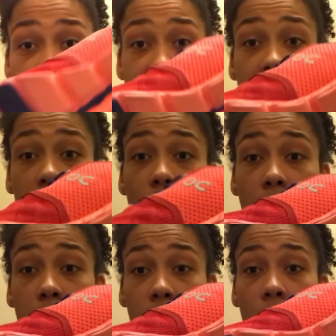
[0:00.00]
In
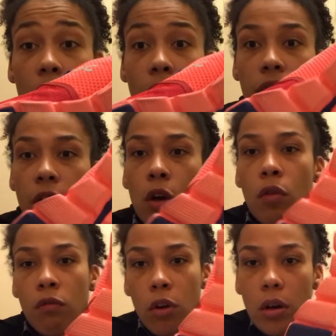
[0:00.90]
terms of
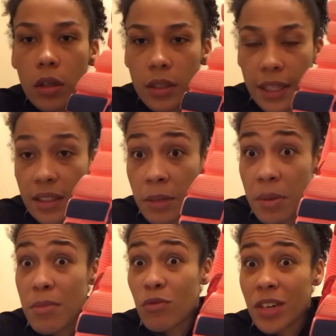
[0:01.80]
rocks, that's something
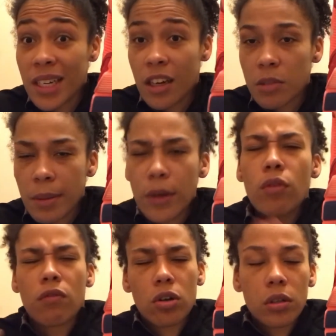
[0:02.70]
people really ask me about.
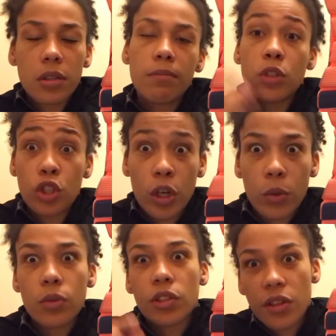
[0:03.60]
Not rocks,
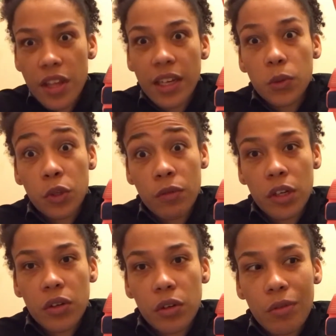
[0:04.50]
stones and things when you're
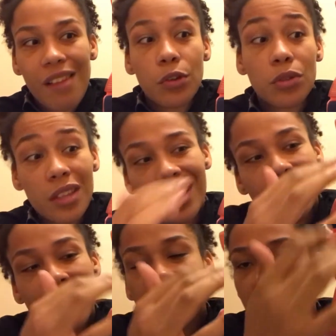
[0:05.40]
running on gravel. Does it
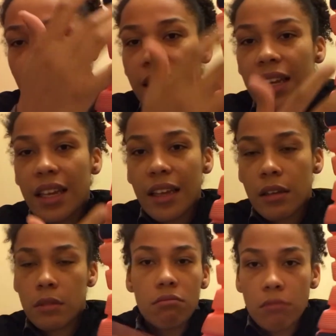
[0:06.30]
get stuck in here?
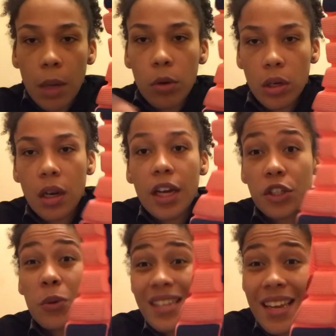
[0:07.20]
I'm not going to lie
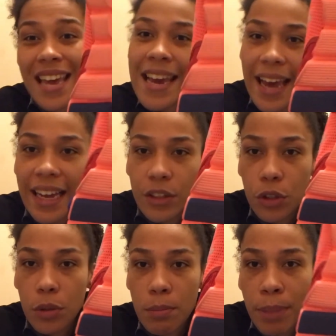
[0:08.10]
to you, it can do.
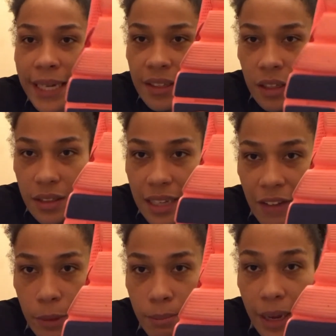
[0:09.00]
But it doesn't have
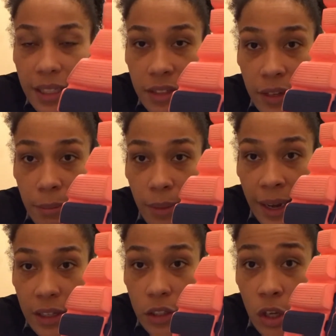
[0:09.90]
a massive
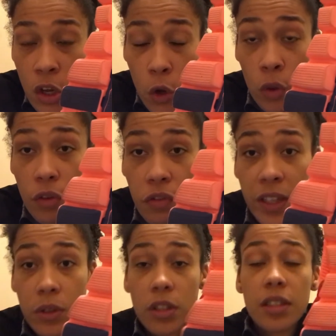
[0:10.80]
impact on the
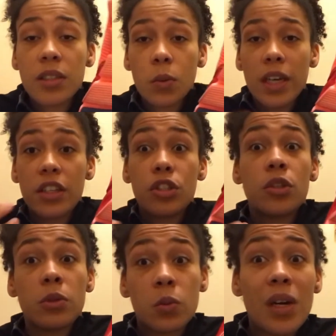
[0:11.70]
feel. So this is why this
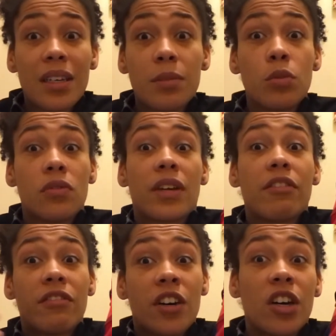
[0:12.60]
shoe as well is more of that
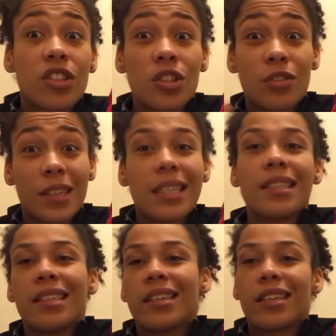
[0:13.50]
faster,
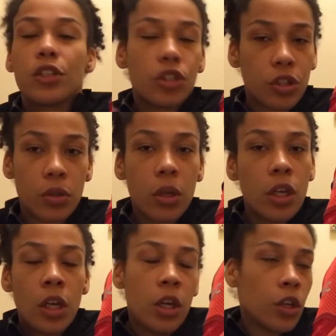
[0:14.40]
racier shoe.
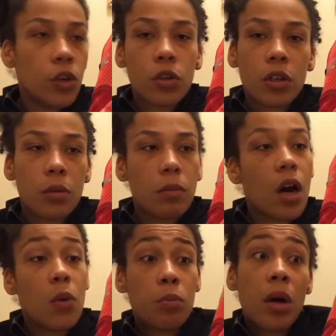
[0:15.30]
You're not going to,
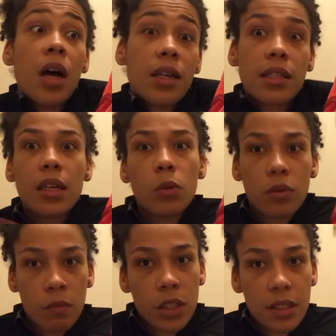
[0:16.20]
I personally
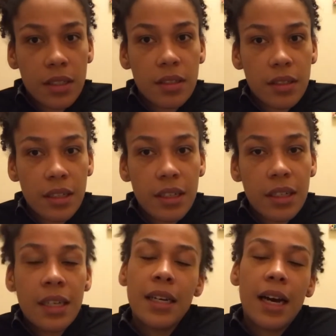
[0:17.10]
wouldn't run distance in it.
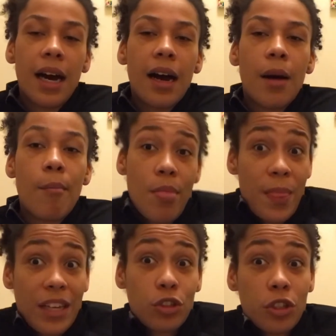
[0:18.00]

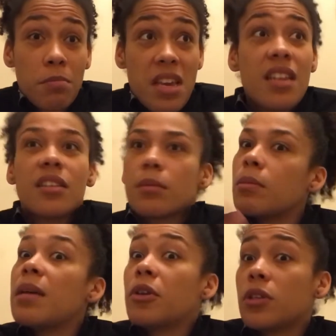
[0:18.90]
That's just me. Someone
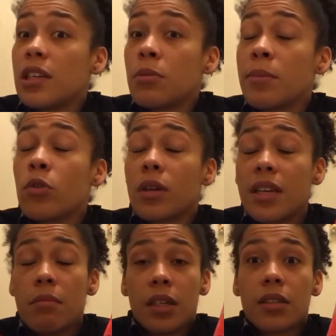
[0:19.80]
maybe who's a little bit more
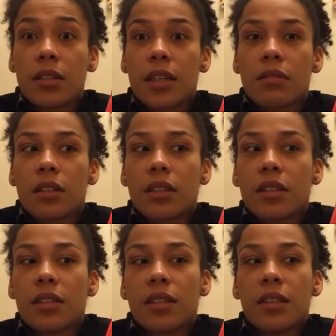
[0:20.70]
elite might decide to run
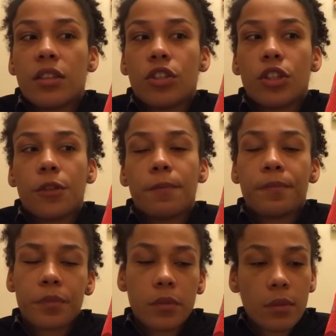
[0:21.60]
distance in this shoe.
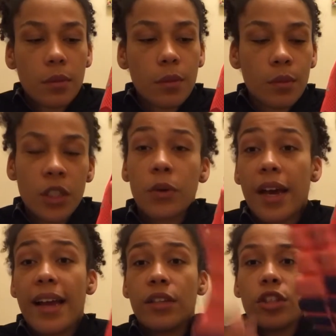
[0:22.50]

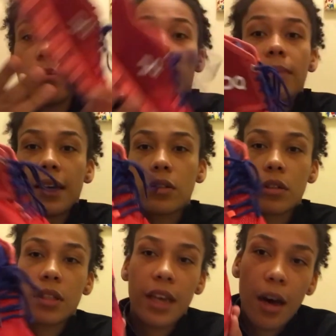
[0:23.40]
Okay, jumping back
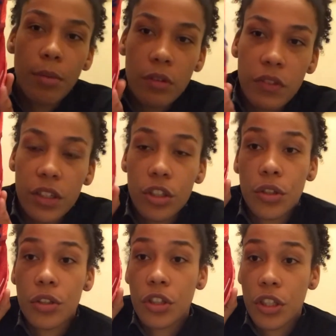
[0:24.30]
onto the upper of this
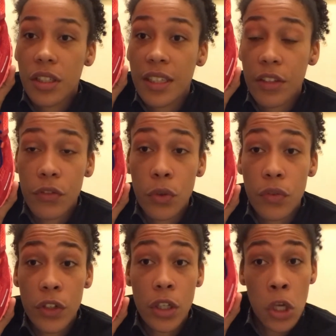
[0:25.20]
shoe, so you can see the
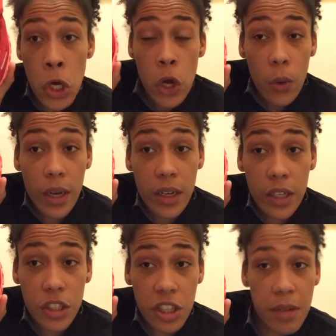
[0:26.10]
forefoot, quite a
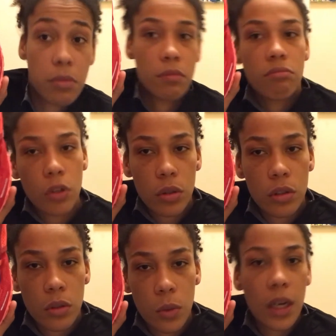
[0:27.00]
nice shape, not
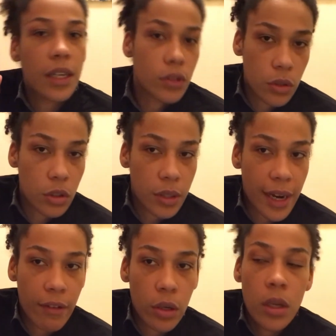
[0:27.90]
too wide, not too
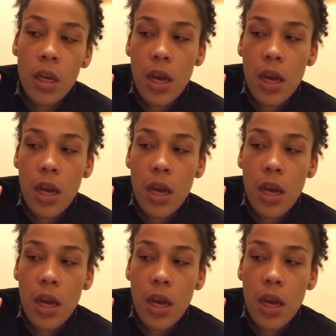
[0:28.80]
narrow,